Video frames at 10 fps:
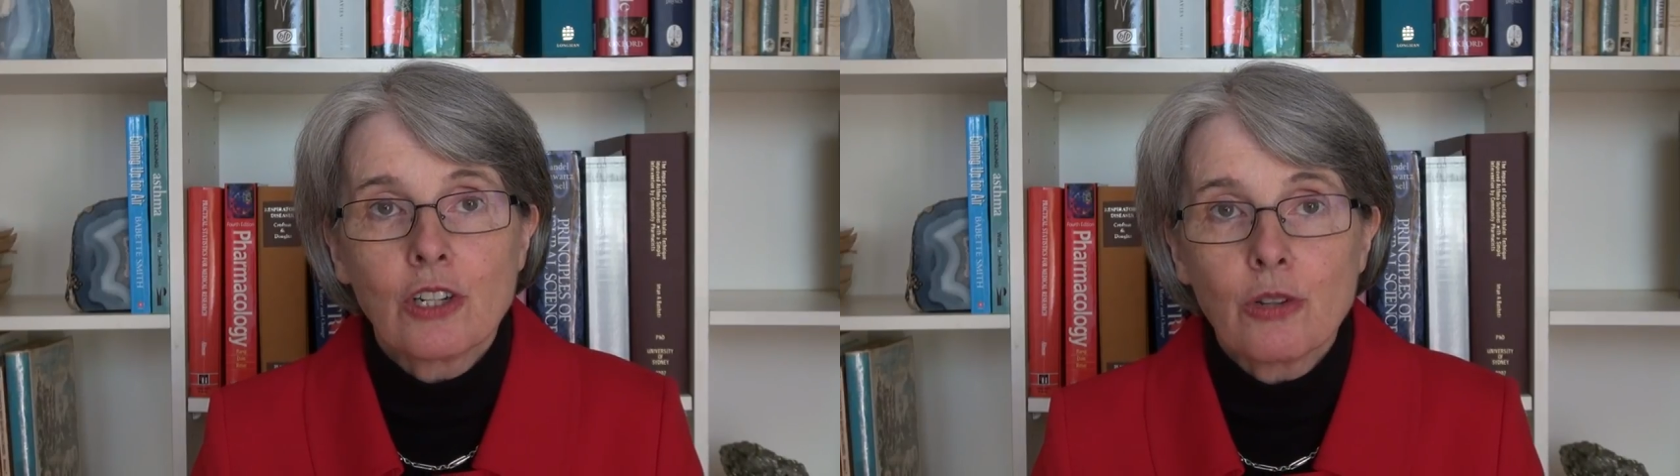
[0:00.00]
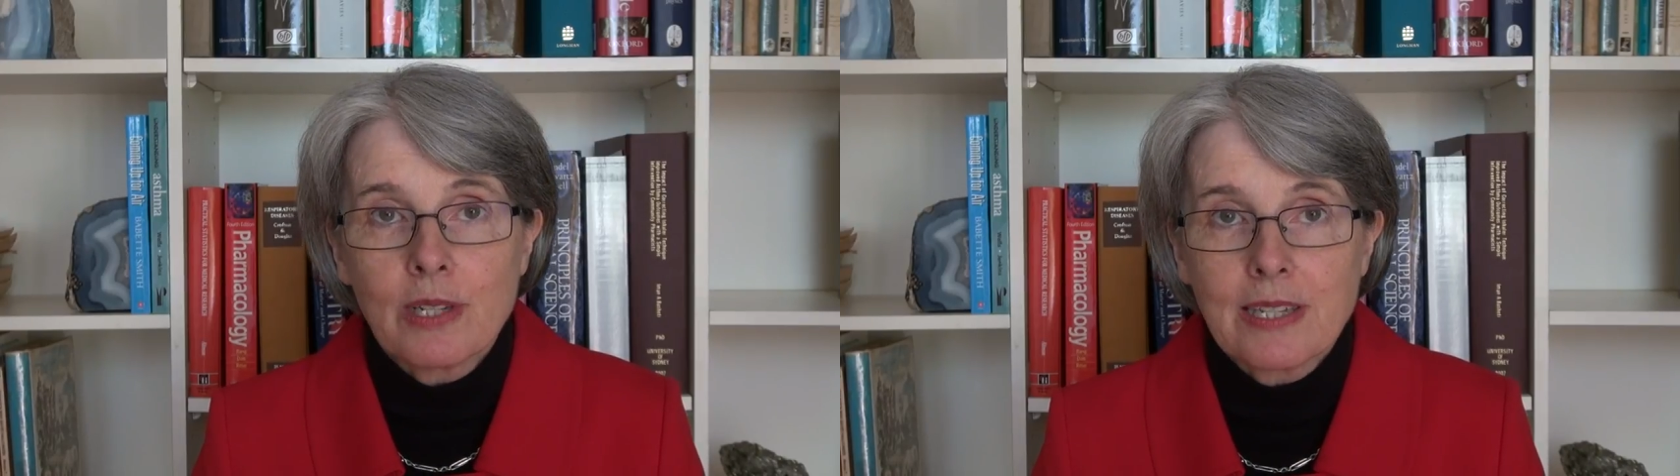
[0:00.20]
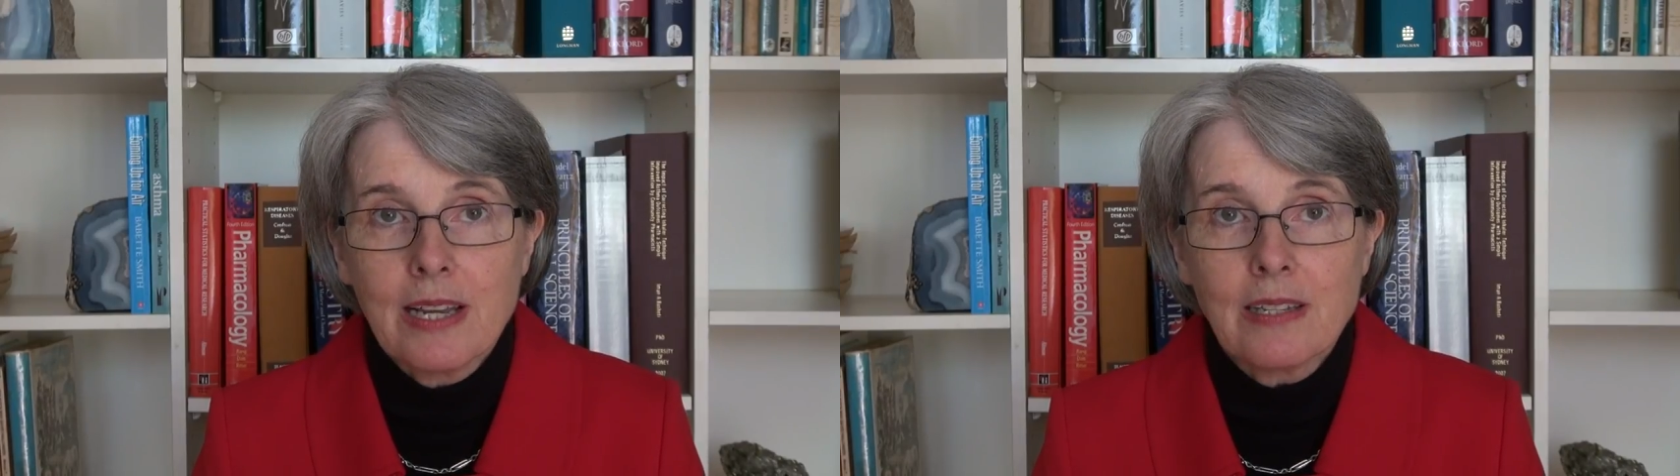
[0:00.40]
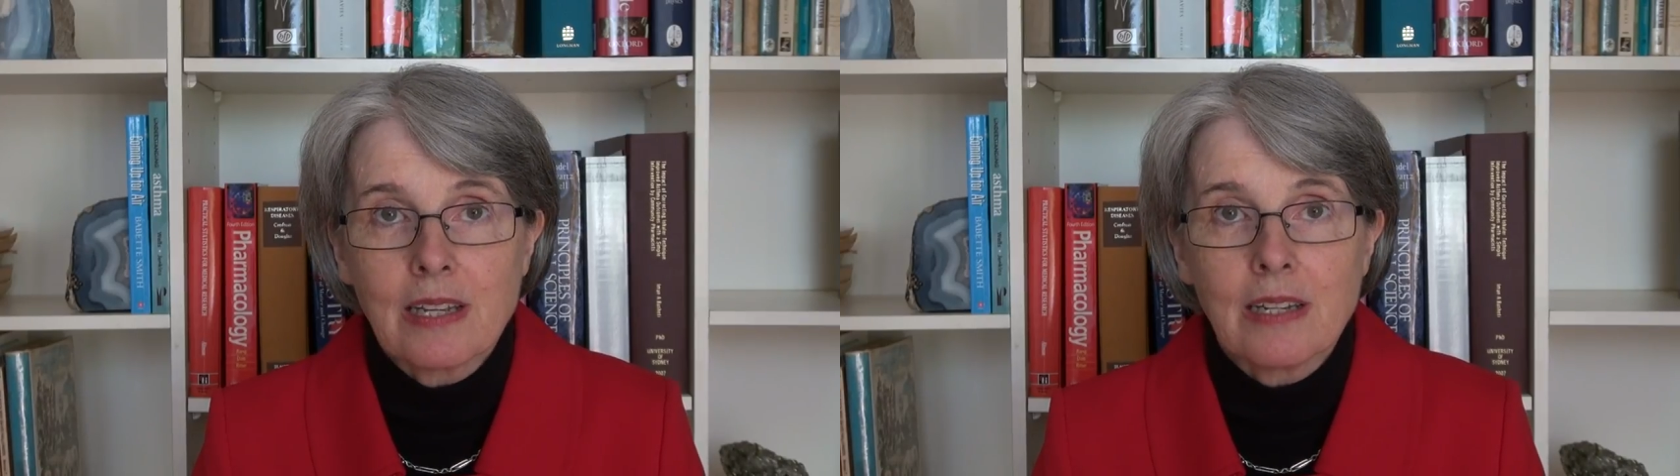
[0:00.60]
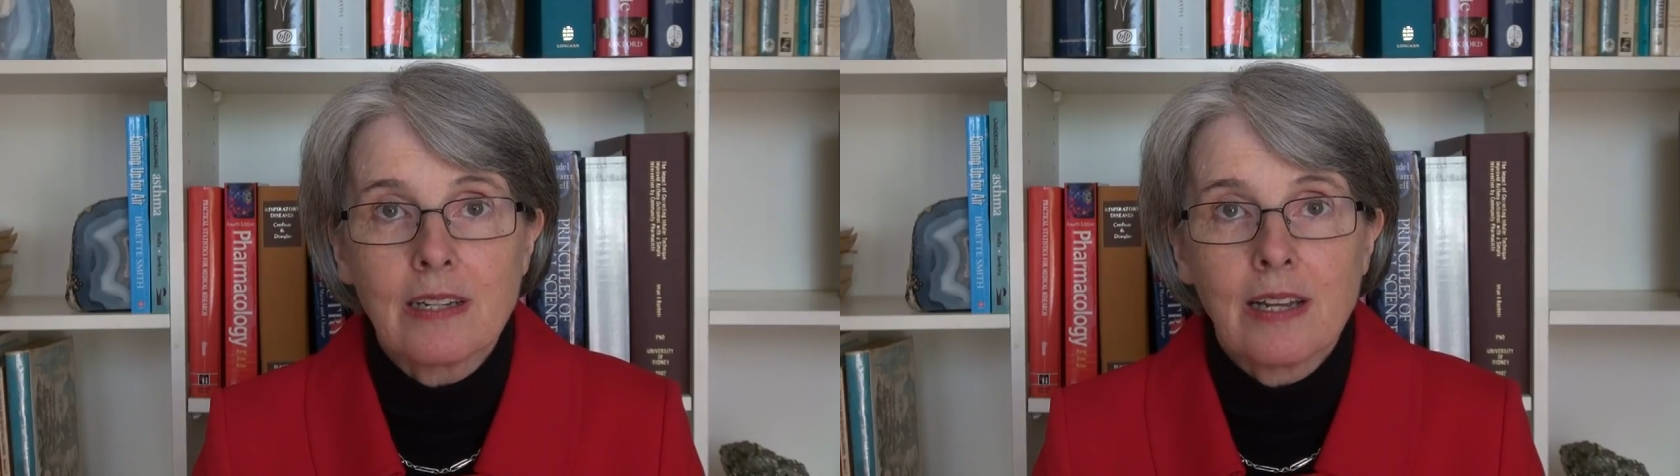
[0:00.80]
To assess
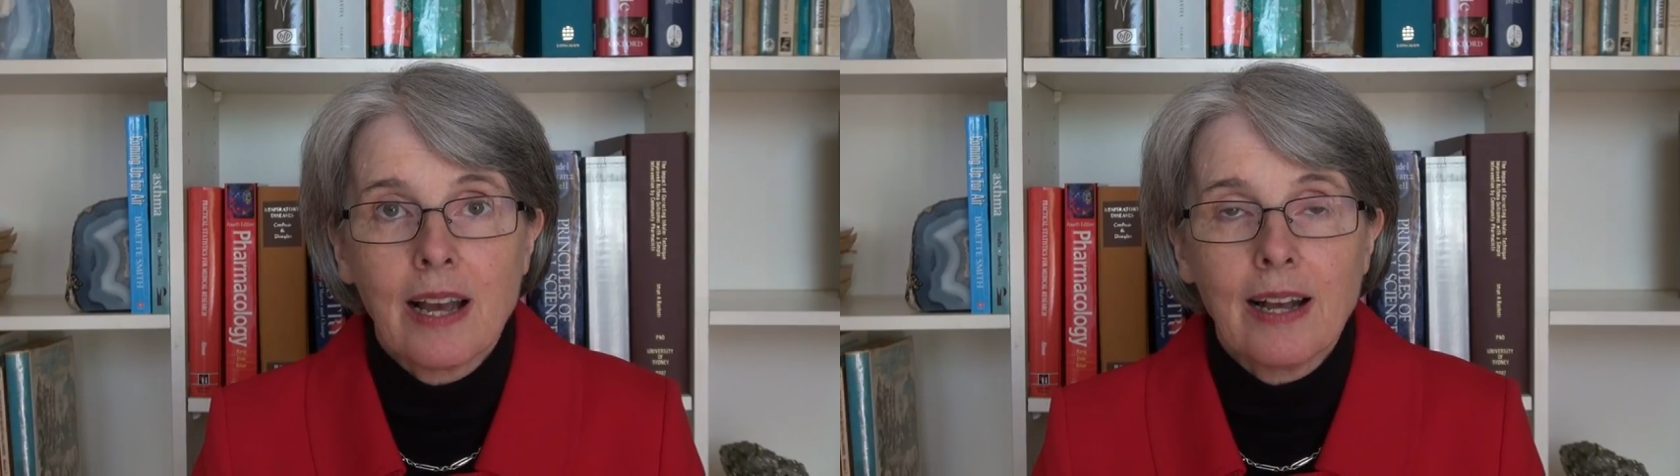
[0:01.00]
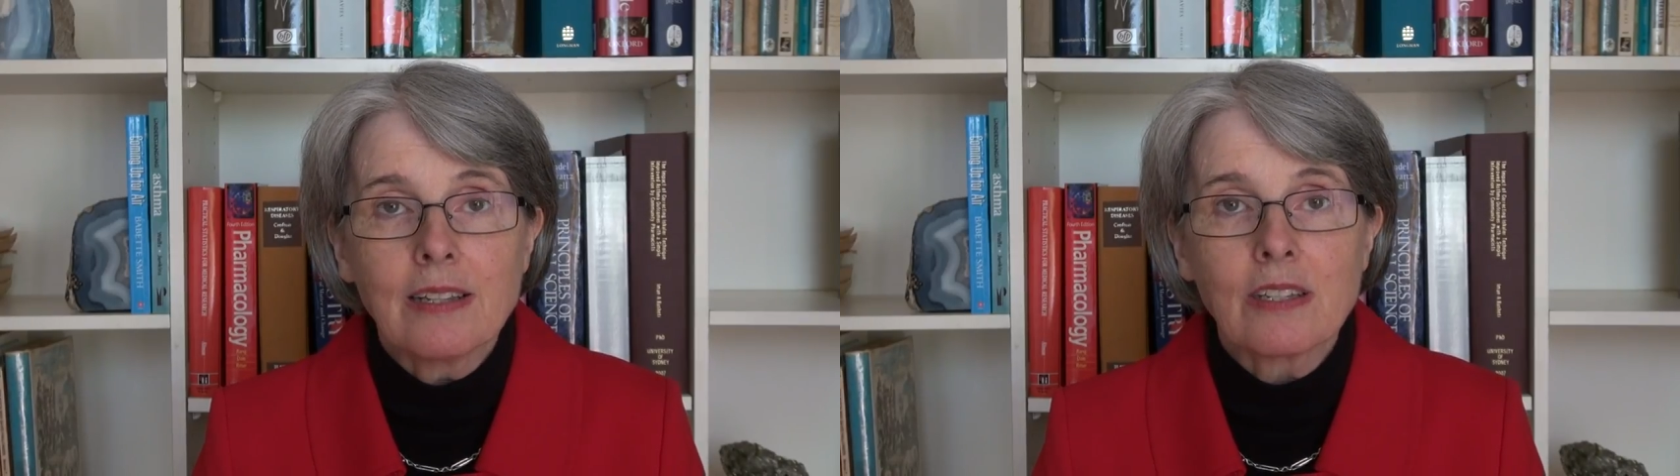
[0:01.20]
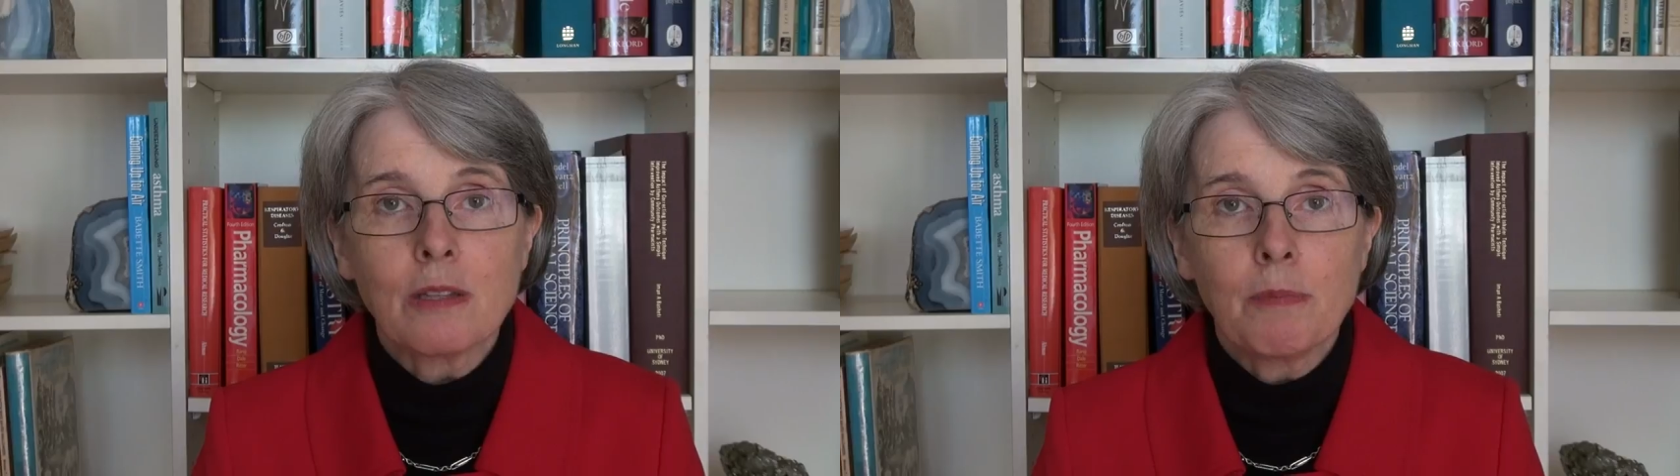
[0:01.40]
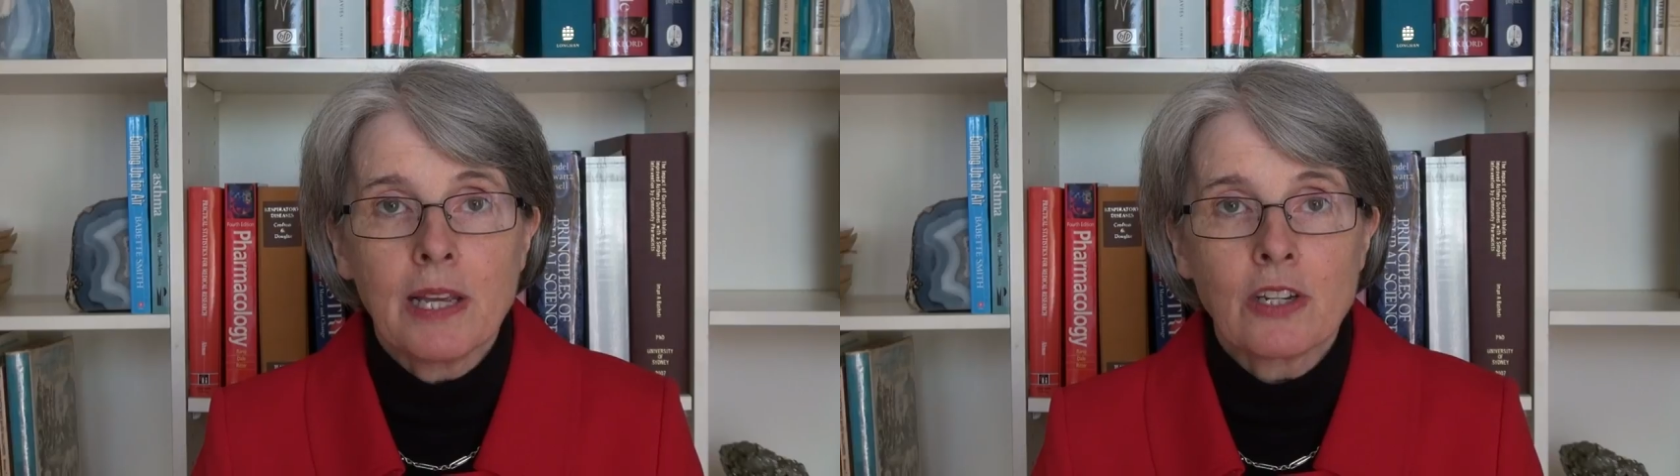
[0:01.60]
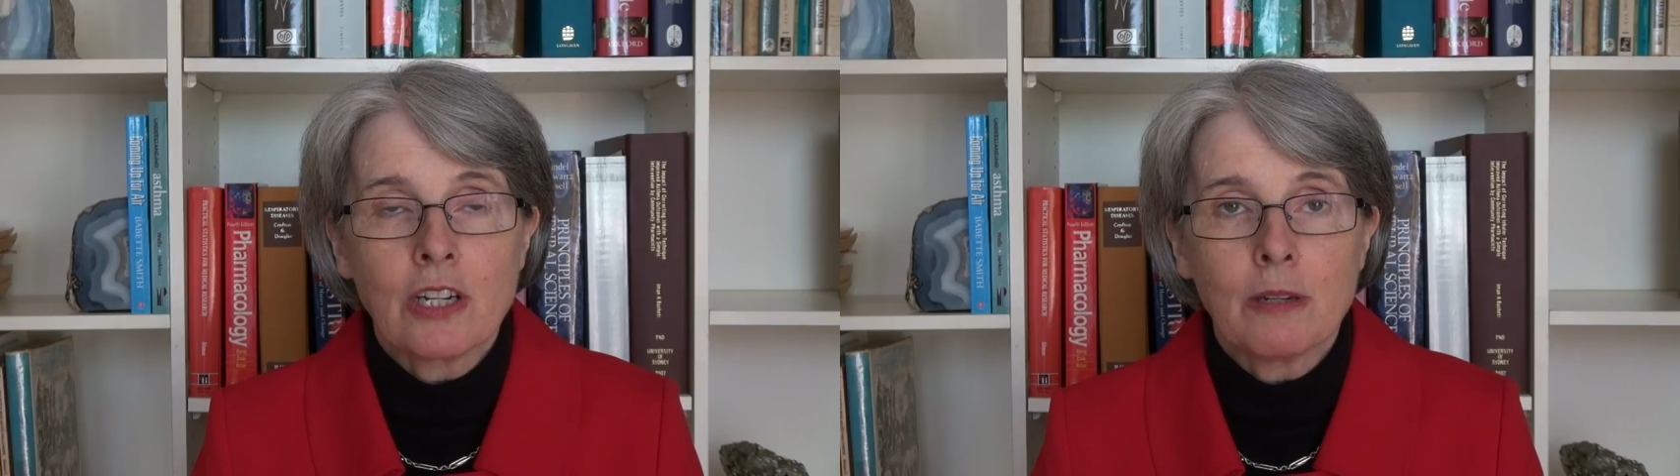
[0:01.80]
it, ask the
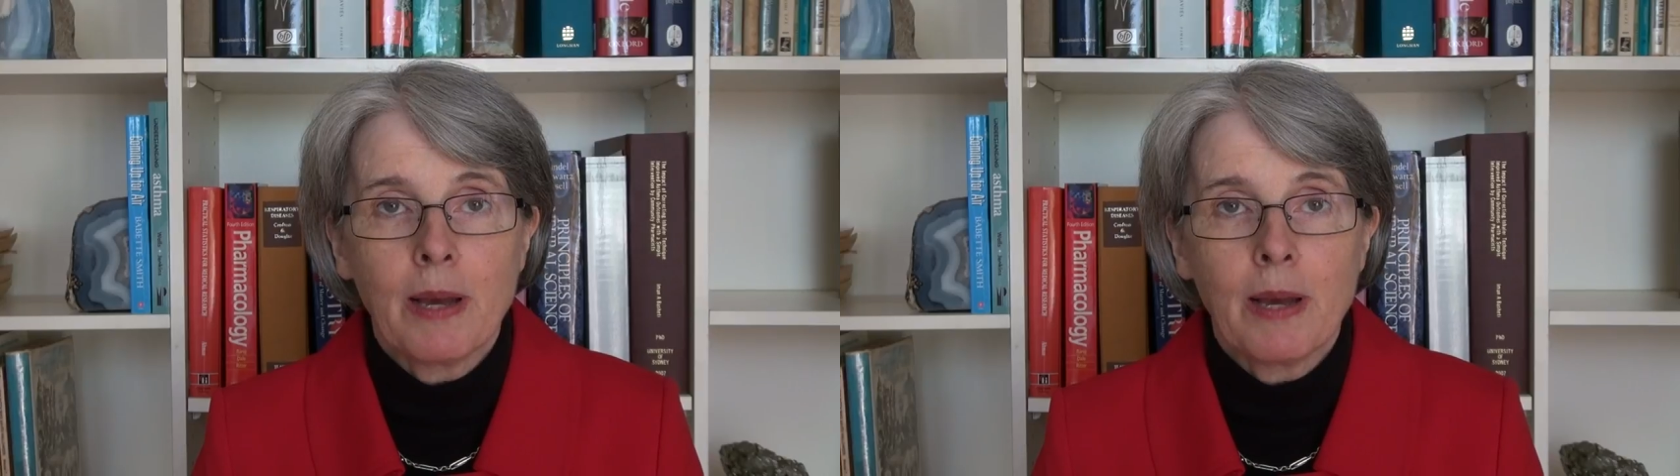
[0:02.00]
patient